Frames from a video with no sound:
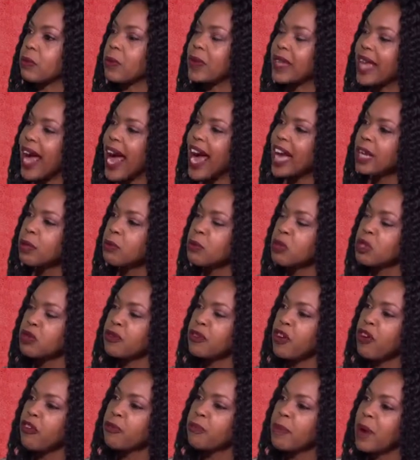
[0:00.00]
the
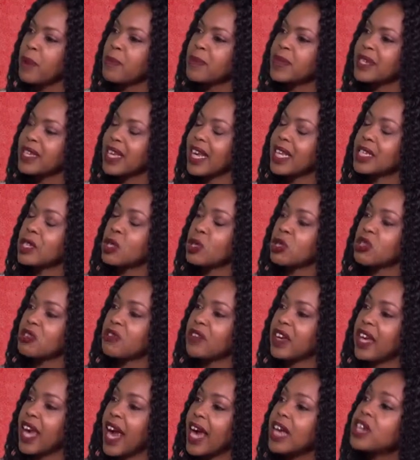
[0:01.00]
atmosphere of purpose gets
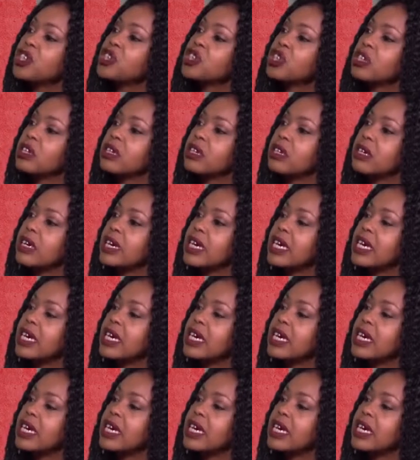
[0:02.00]
notification